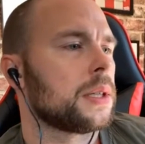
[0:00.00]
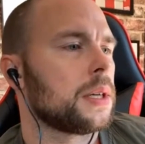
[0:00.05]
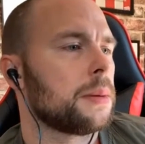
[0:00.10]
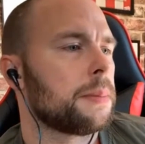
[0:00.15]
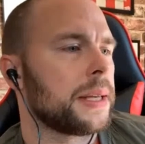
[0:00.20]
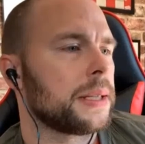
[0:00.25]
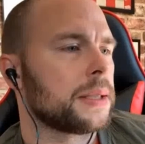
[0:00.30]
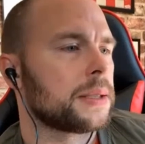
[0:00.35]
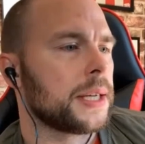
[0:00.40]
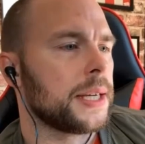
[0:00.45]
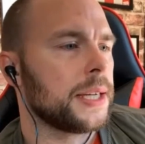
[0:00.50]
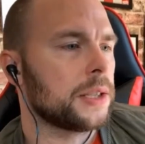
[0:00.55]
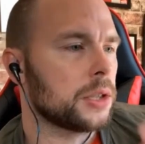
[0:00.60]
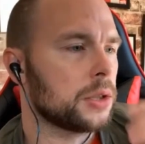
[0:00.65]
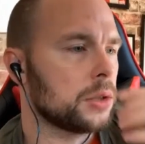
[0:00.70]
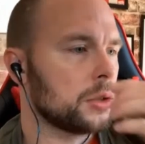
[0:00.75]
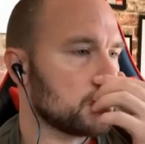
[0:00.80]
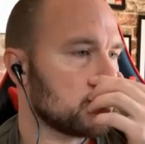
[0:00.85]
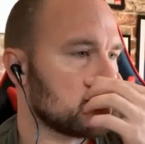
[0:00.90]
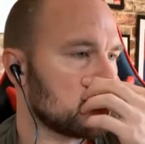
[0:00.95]
Man City
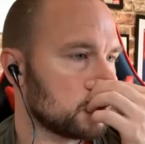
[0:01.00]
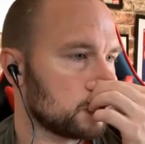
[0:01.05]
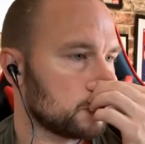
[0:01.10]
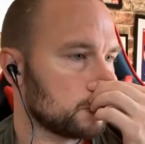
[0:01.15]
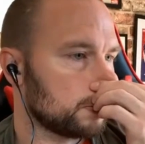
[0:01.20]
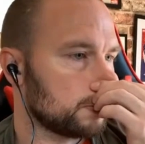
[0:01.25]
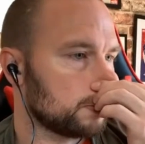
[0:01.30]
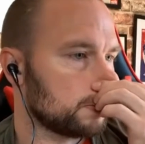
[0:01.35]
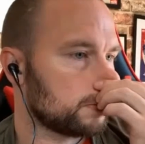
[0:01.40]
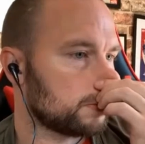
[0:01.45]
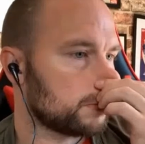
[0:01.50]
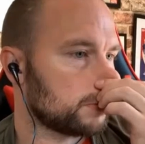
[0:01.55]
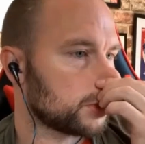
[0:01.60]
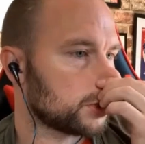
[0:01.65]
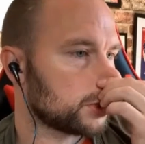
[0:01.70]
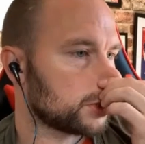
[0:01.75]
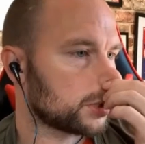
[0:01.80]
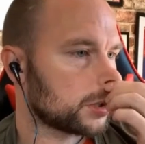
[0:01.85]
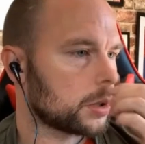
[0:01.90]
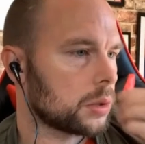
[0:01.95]
did not...
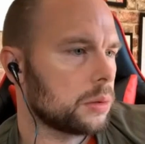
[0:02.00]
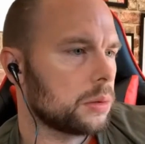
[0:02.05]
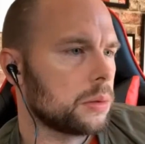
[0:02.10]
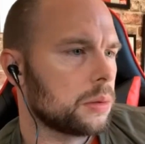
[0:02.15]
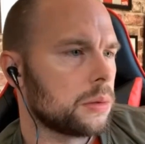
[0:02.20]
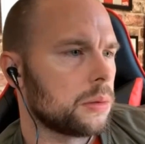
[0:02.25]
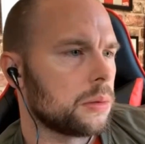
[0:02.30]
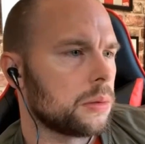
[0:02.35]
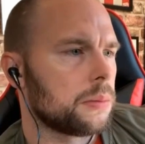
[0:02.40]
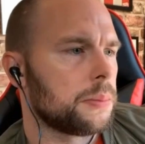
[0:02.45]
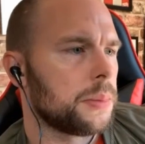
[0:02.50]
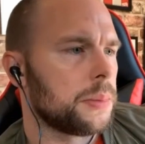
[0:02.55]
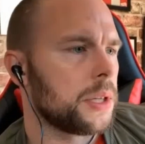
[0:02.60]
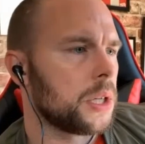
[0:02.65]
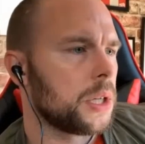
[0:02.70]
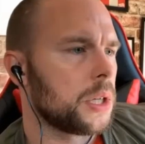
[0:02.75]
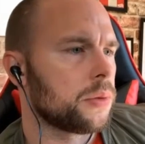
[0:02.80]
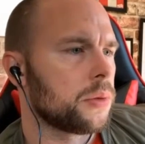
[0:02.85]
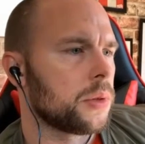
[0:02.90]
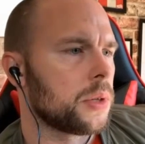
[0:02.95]

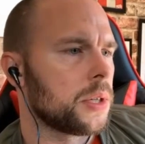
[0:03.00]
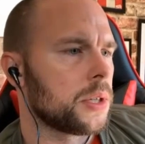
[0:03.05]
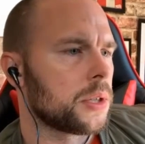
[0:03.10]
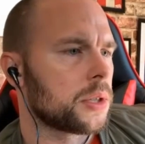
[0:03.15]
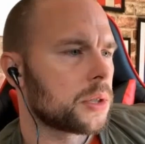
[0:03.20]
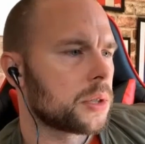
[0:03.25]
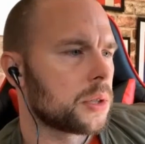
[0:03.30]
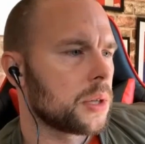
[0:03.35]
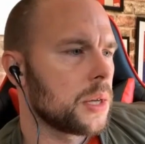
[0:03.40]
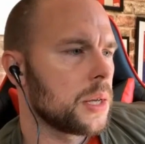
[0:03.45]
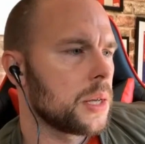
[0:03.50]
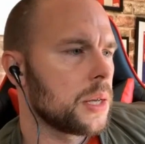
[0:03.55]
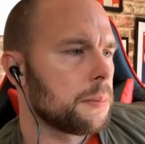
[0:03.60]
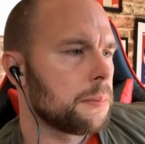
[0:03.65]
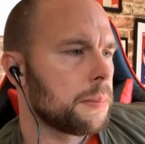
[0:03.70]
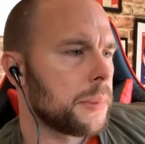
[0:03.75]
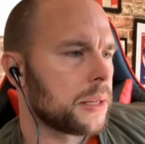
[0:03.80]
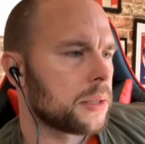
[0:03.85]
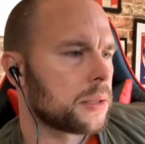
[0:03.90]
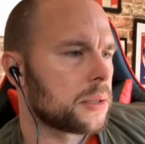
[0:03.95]
media release,
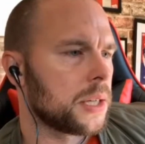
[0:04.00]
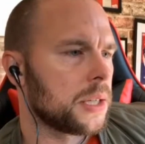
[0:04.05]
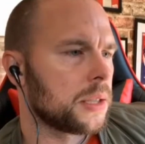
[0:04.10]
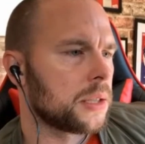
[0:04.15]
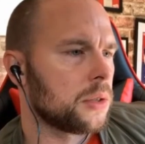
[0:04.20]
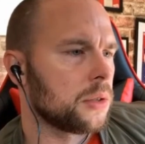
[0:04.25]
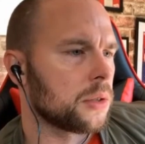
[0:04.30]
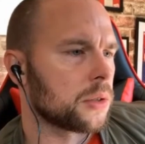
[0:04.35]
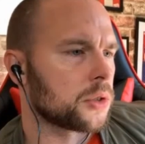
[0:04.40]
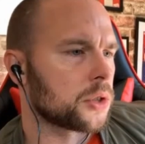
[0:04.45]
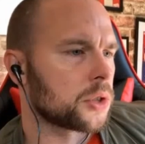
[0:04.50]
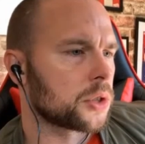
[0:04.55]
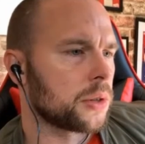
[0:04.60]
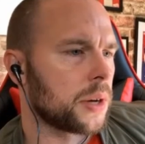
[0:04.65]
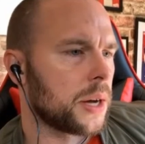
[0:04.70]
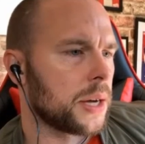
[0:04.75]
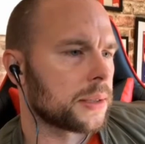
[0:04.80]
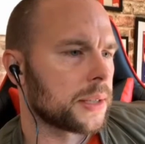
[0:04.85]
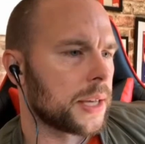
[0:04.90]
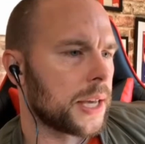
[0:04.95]
Man City did not
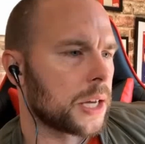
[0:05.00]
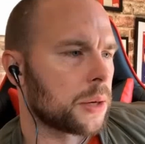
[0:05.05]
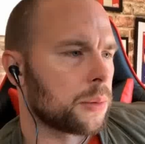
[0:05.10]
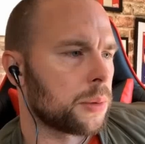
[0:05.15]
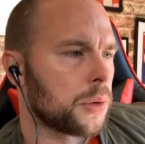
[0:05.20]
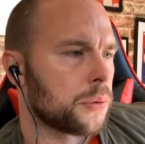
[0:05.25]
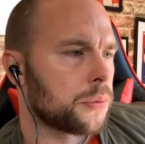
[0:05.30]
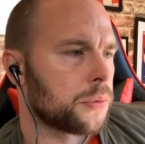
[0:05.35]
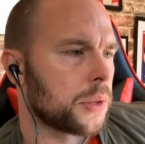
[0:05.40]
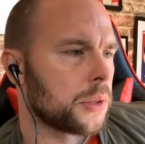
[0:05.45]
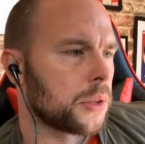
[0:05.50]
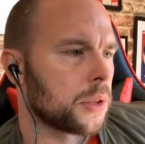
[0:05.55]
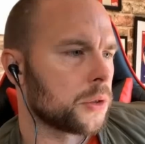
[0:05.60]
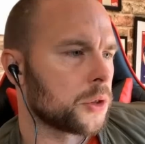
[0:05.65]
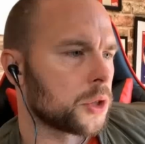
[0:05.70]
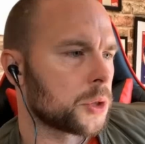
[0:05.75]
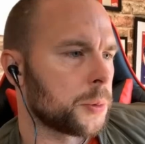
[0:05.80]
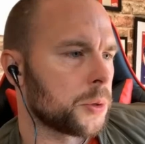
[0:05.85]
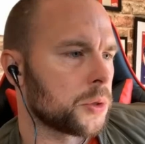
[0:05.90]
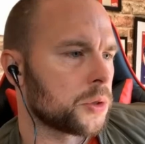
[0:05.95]
disguise equity funding or
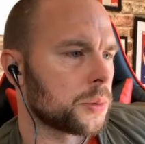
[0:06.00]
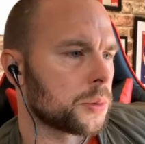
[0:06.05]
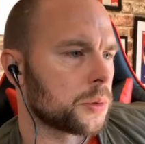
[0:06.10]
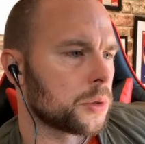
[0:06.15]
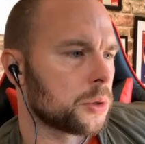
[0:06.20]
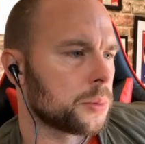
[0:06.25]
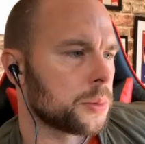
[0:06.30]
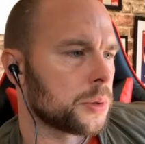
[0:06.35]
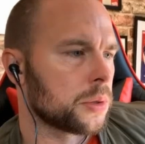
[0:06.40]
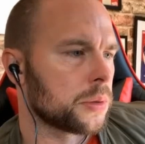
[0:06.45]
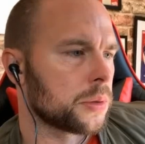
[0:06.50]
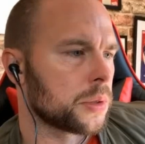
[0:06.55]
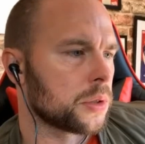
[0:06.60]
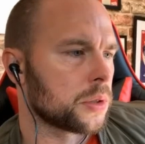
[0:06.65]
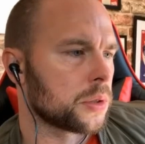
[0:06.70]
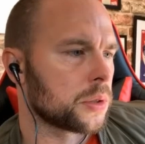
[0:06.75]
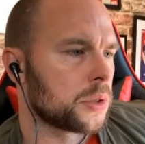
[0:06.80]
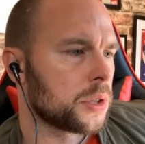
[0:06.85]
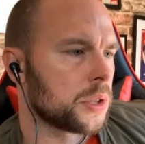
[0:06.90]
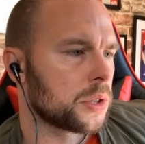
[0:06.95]
the sponsorship contributions.
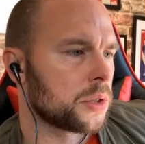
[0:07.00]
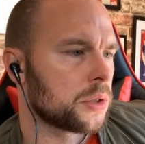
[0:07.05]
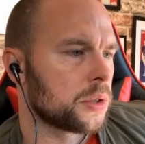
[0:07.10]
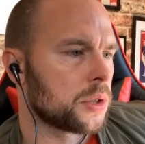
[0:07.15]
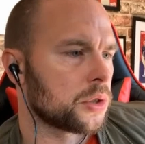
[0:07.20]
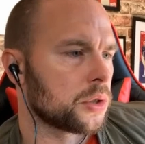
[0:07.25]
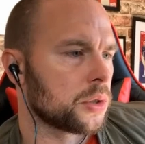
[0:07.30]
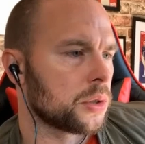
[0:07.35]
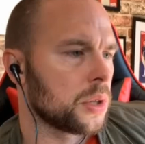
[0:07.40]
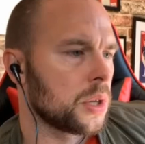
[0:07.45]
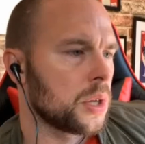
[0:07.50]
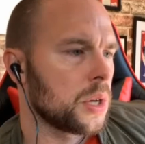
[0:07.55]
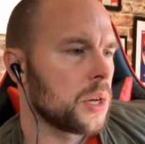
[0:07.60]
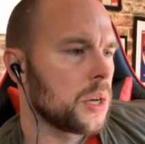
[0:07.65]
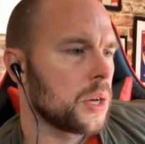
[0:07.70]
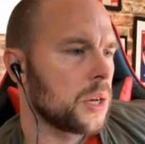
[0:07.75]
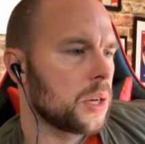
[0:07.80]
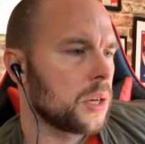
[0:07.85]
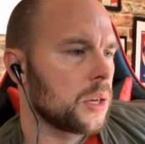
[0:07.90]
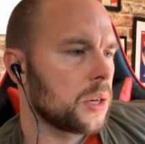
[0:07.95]
Cease decision,
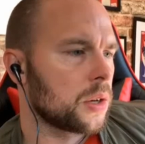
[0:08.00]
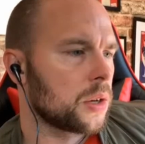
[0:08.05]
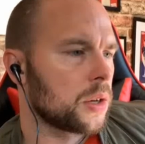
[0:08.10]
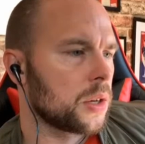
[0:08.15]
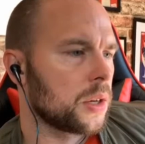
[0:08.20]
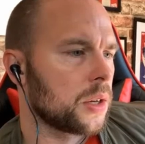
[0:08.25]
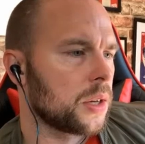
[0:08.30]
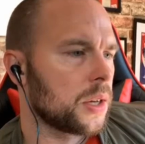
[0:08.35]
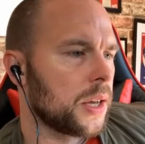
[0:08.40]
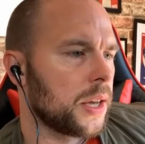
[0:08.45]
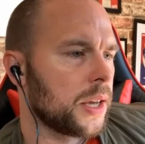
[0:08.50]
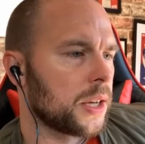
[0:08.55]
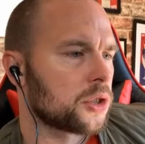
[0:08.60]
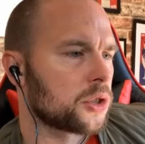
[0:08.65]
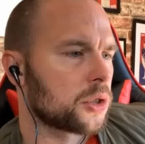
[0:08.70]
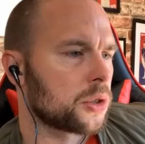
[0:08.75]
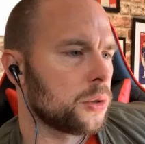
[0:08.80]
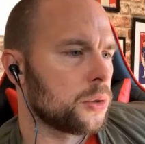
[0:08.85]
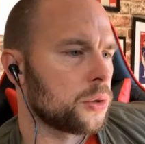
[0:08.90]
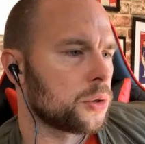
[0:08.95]

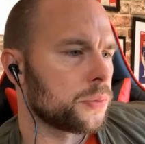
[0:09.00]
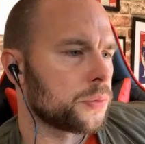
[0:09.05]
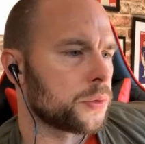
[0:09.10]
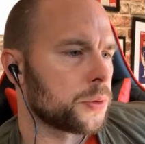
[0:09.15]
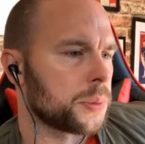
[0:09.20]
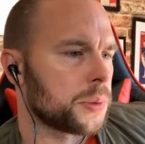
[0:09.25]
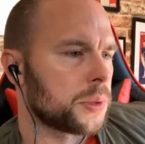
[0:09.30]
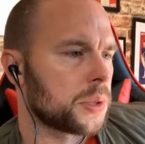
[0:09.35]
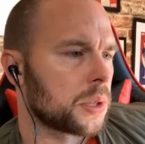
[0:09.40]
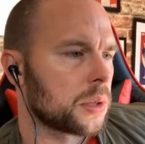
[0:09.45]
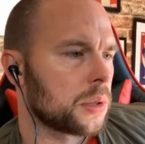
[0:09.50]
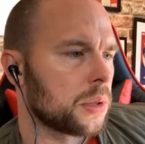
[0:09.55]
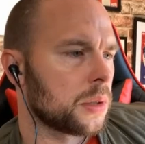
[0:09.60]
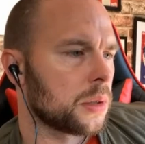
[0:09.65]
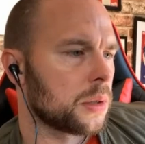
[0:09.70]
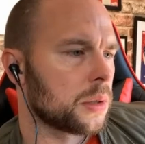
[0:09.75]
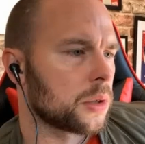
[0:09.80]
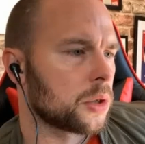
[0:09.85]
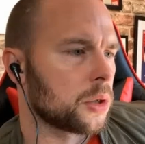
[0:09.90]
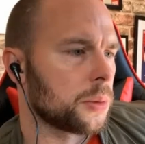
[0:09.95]
exclusion from particular
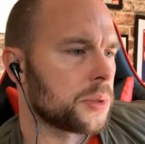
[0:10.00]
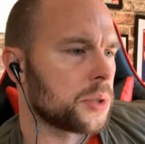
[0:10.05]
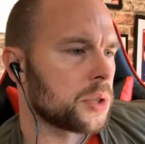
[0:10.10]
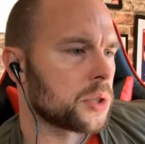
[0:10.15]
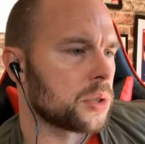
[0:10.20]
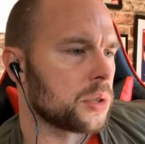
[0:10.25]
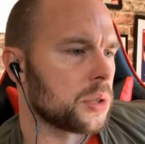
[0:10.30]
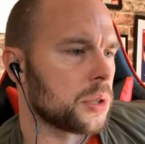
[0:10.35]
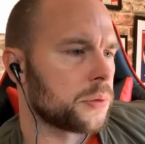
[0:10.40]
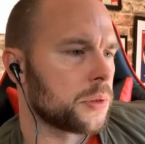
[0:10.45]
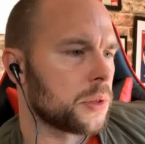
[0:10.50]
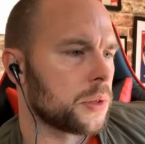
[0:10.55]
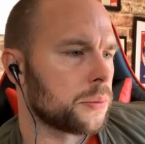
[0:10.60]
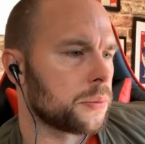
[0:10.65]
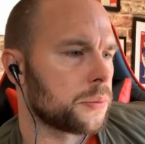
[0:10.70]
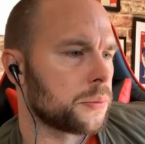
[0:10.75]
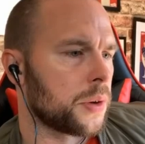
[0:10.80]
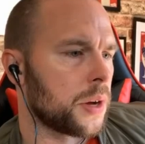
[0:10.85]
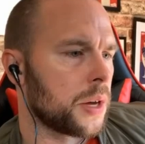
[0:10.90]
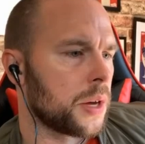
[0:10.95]
competition lifted,
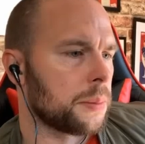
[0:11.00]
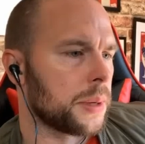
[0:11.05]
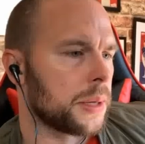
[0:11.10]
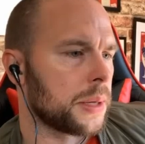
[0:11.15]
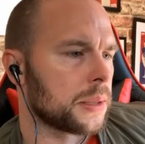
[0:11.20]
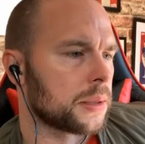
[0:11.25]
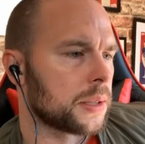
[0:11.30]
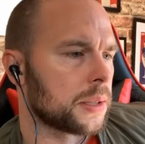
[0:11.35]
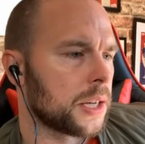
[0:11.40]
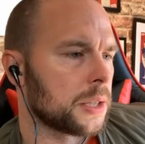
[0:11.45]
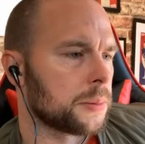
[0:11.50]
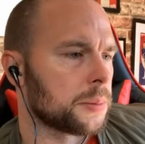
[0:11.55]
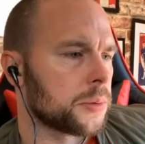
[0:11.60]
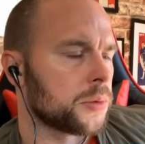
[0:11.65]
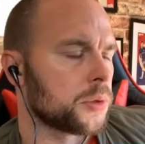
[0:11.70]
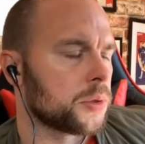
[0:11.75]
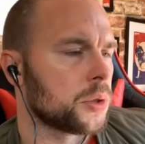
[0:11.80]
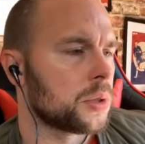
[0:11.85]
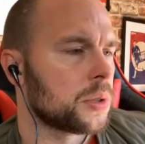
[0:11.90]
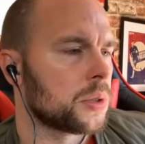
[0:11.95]
fine maintained but
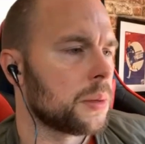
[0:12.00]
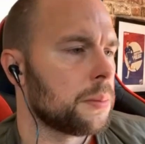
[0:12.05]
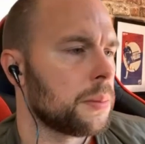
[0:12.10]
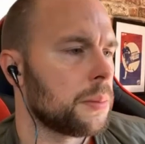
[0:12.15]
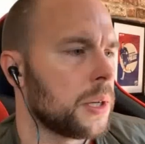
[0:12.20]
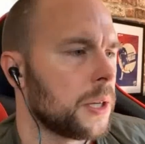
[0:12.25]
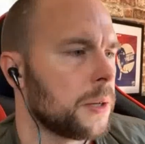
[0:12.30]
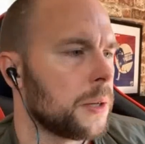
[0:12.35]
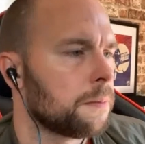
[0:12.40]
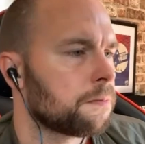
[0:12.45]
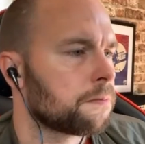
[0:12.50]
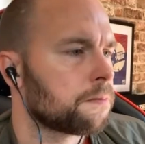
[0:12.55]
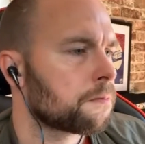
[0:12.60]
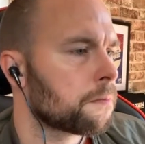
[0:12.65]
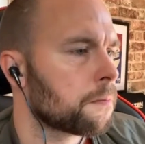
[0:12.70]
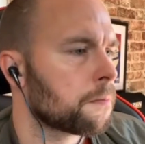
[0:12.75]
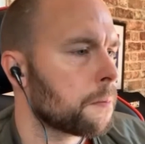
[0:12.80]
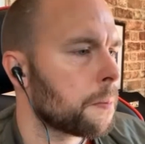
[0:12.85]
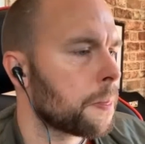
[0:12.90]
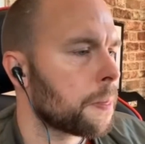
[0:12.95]
reduced 10 million.
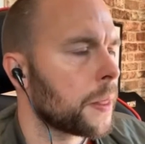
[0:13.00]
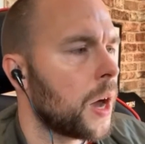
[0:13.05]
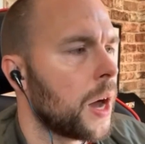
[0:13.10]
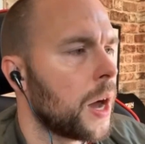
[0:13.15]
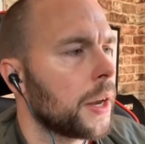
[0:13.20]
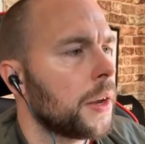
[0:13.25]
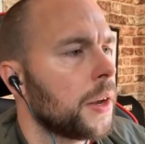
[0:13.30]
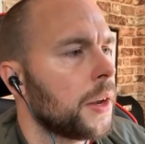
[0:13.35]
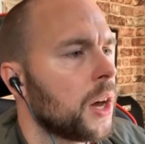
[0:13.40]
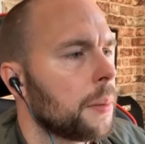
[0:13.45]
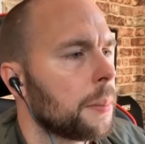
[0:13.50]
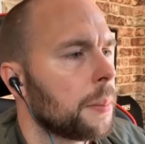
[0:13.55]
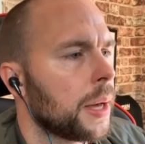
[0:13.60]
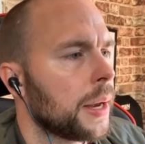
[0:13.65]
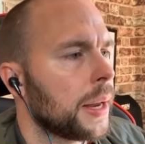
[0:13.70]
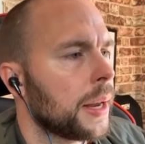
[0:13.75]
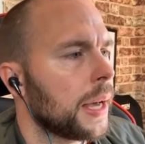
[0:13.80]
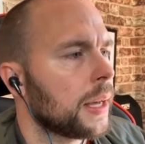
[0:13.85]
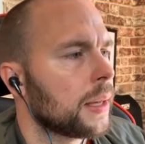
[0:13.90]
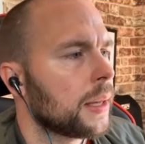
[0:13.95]
I don't know
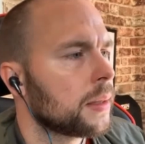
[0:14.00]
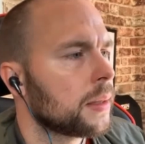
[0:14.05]
about that.